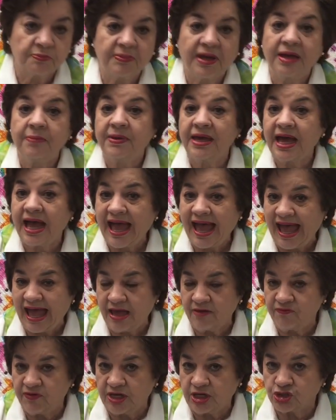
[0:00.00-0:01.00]
maybe a
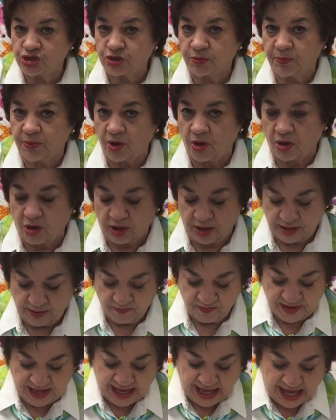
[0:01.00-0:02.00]
1/2 inch apart.
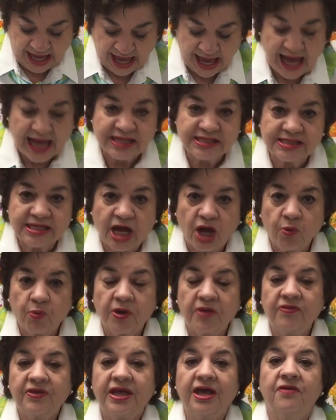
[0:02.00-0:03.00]
I saw
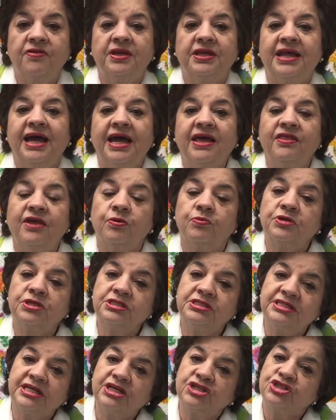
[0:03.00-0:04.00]
one the other day that was
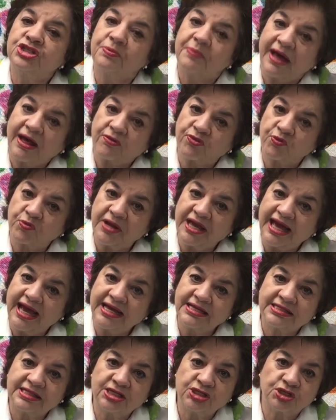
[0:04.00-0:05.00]
stitched about
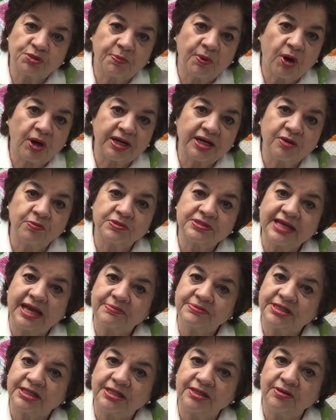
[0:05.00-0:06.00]
3/8 inch apart, and it was
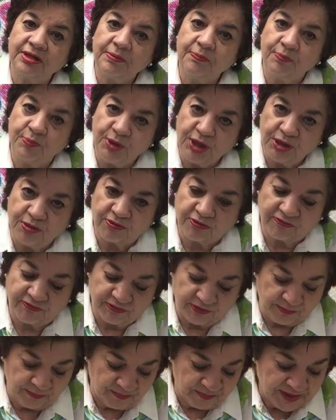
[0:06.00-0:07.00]
absolutely
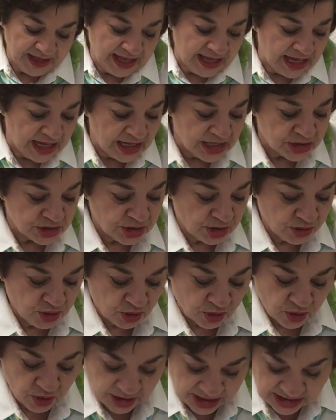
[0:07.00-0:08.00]
beautiful. So you're
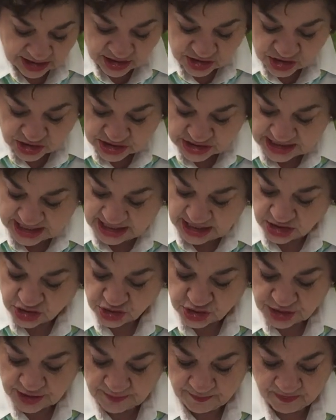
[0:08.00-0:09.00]
going to
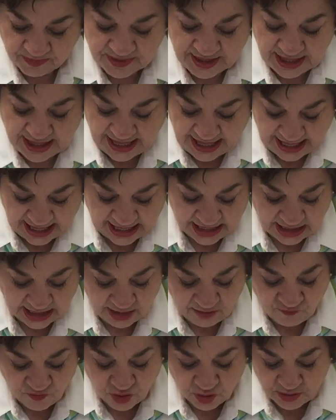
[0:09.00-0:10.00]
stitch, and
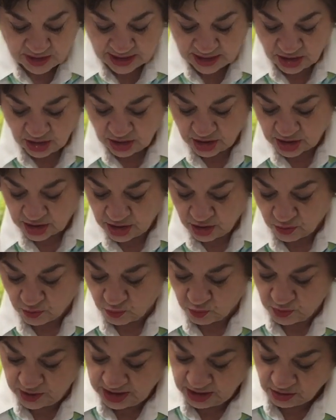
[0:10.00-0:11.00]
if you can look
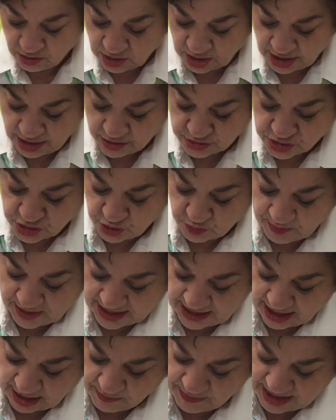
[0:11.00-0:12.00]
real close, you may
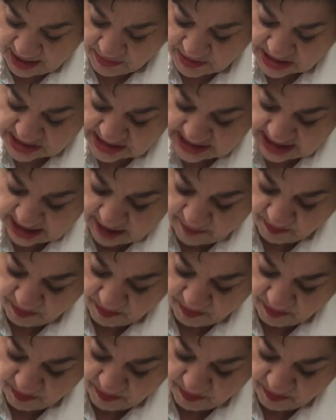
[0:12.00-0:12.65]
not be able to see,